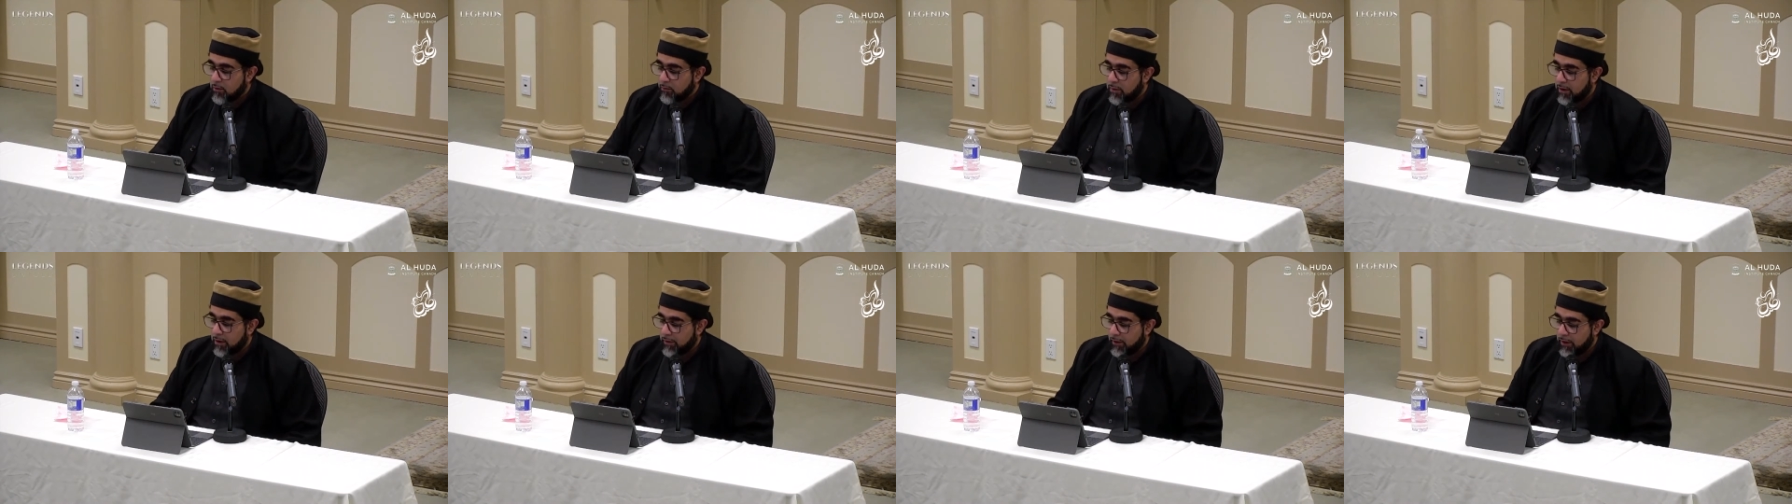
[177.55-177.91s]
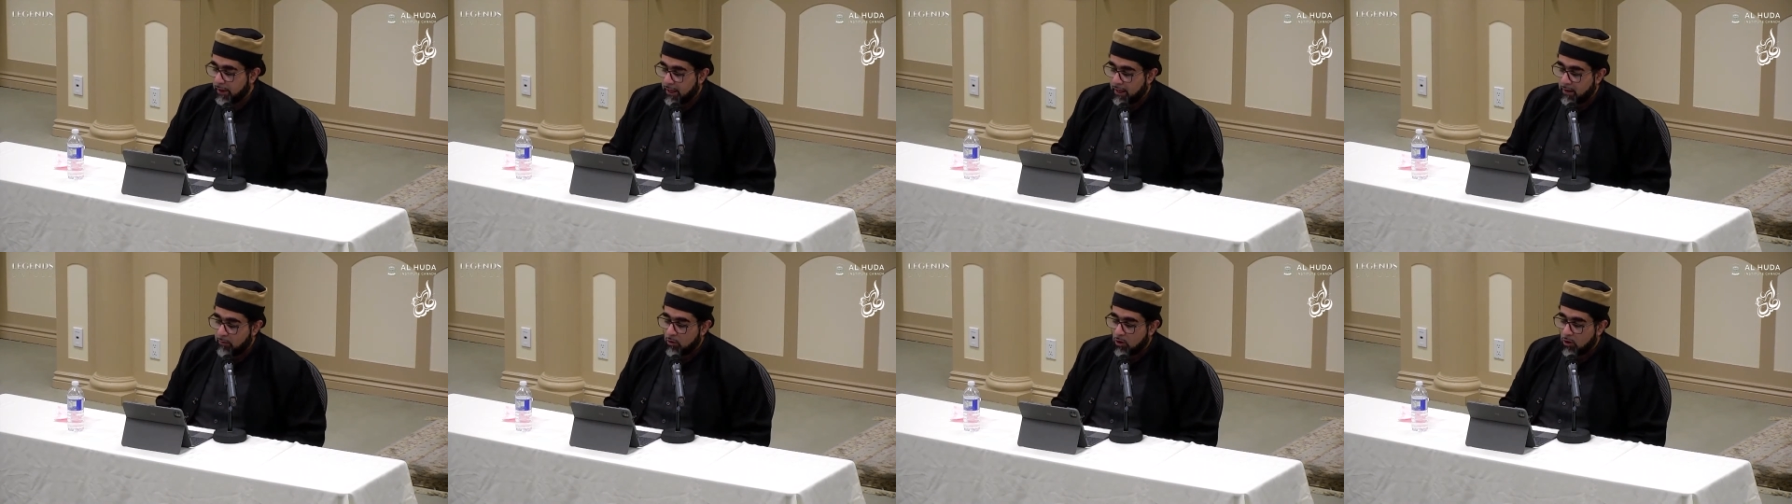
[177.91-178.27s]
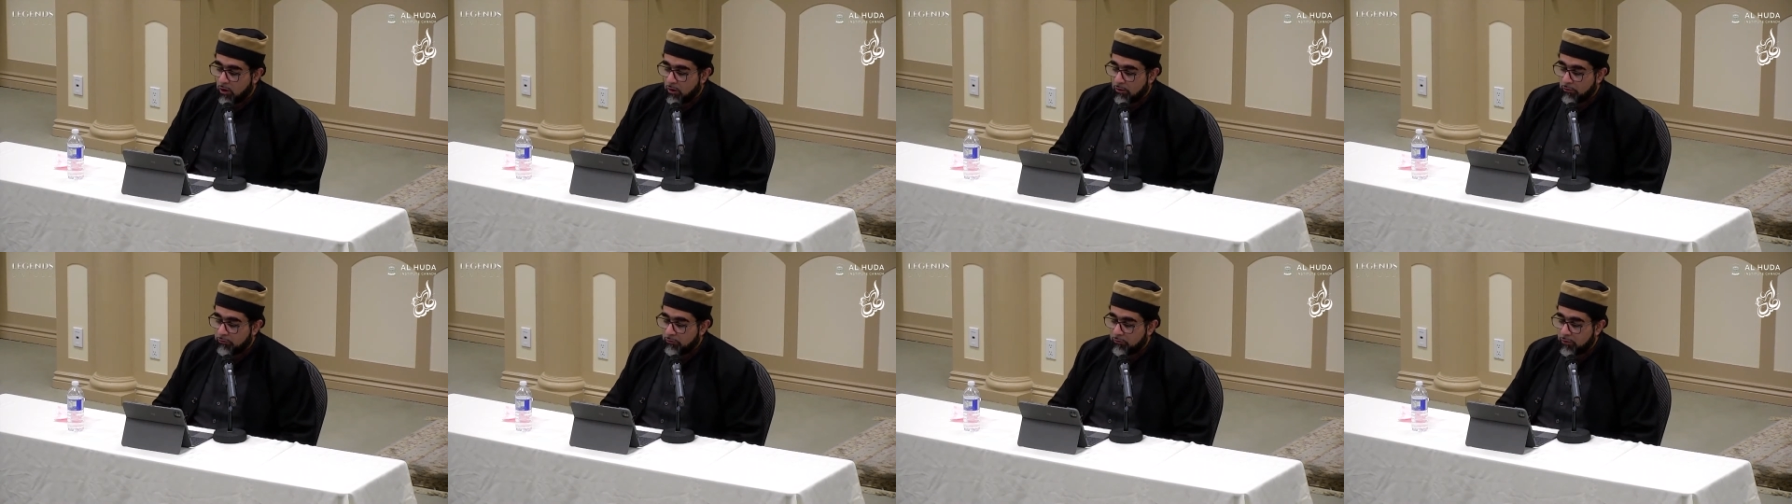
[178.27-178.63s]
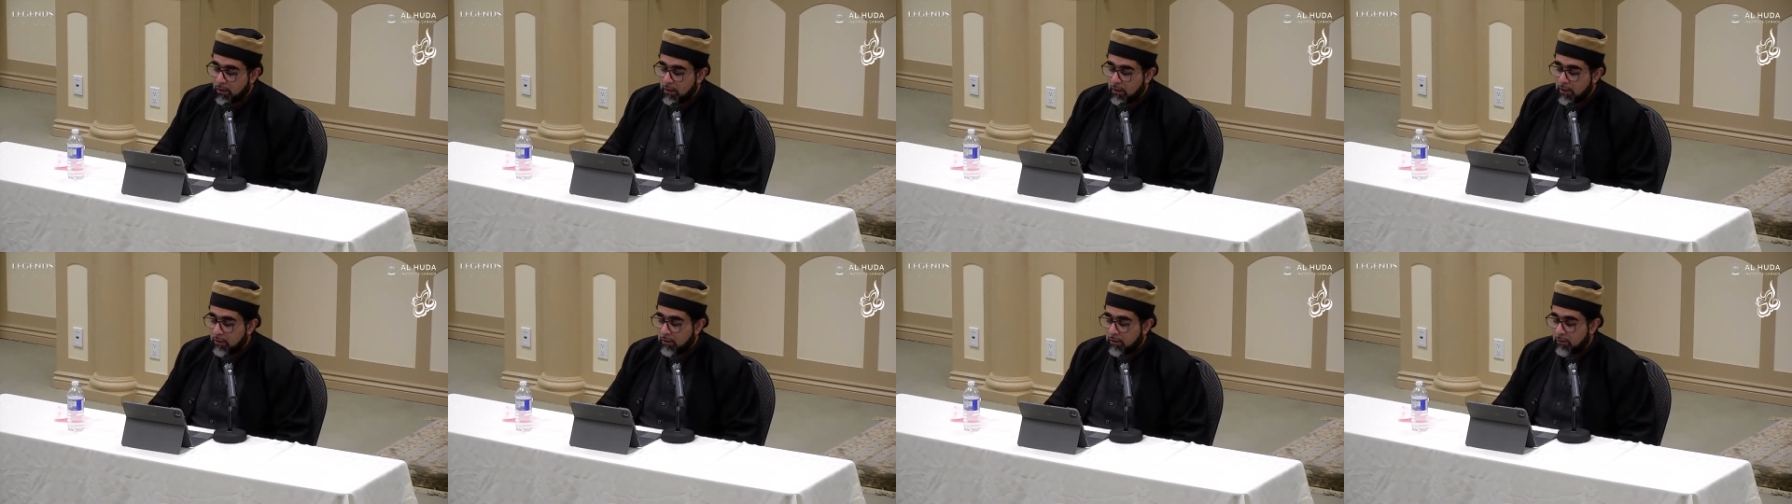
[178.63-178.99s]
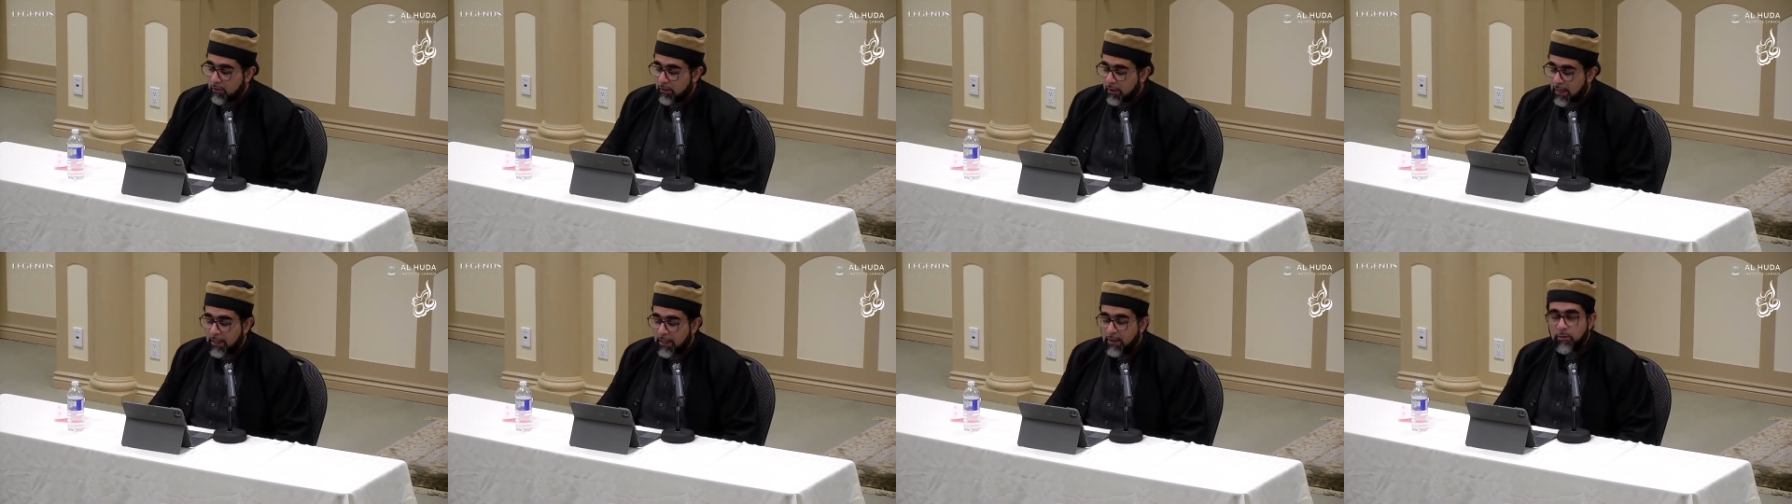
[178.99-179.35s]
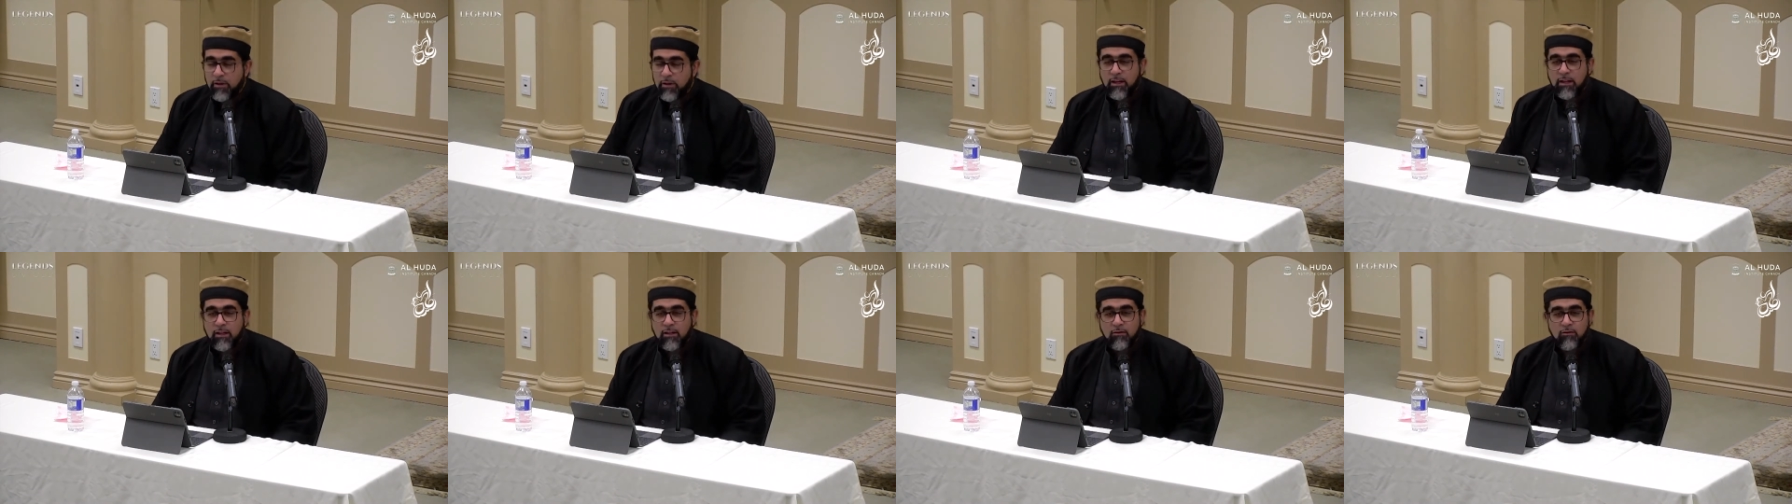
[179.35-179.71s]
by the name of
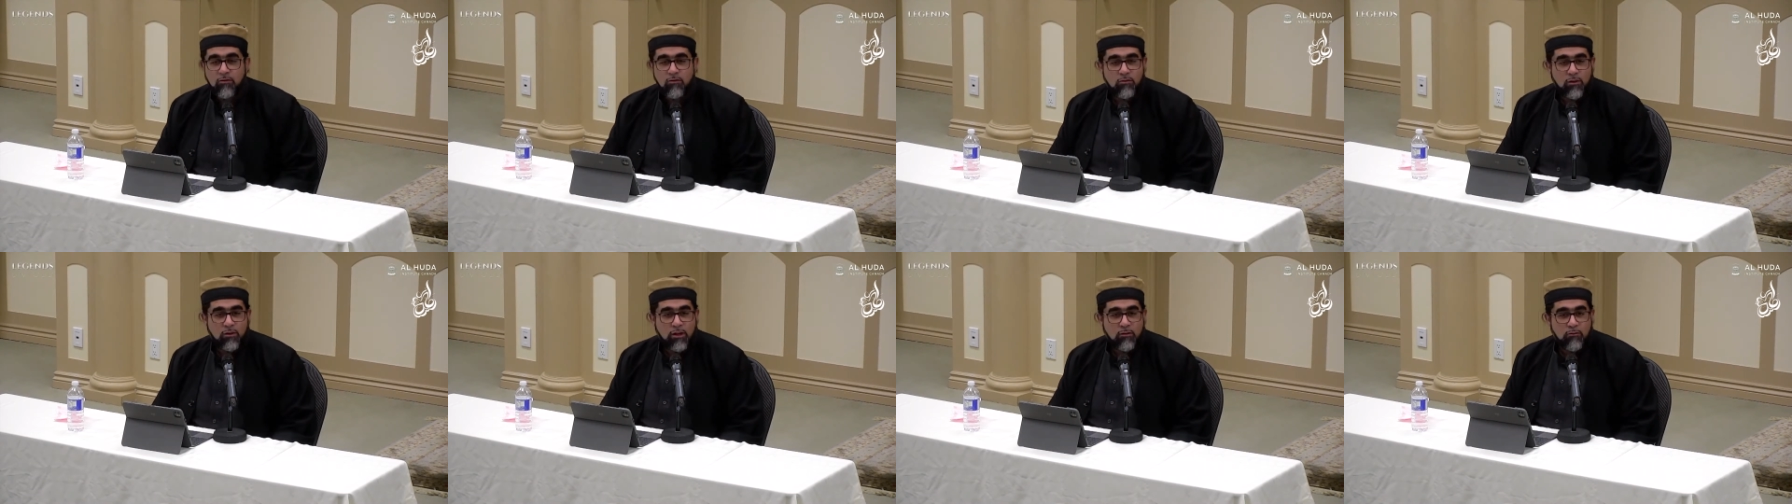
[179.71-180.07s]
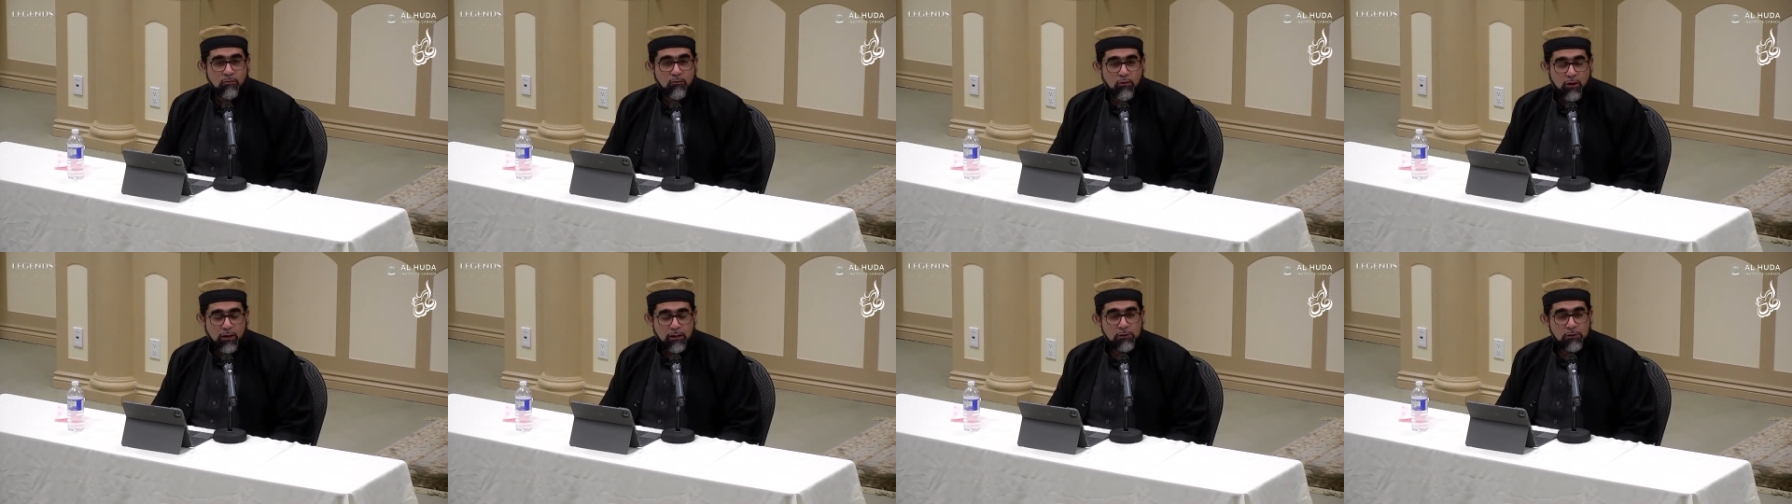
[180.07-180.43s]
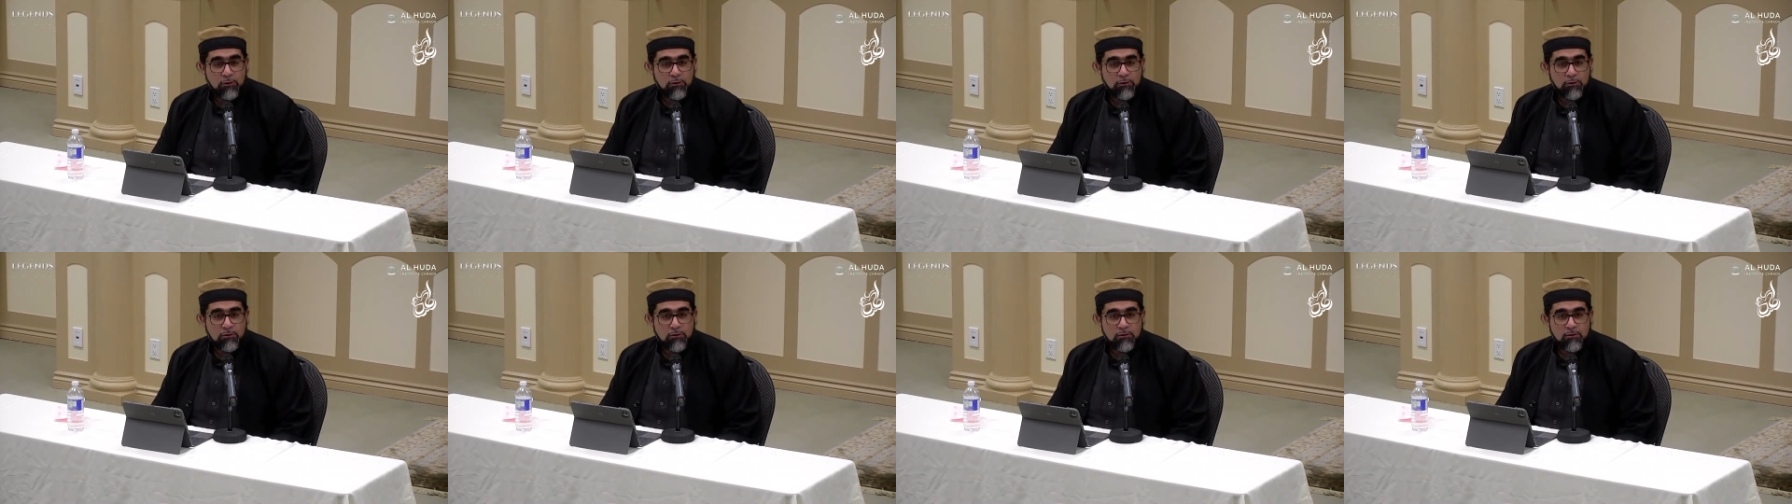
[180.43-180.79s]
anybody can read French?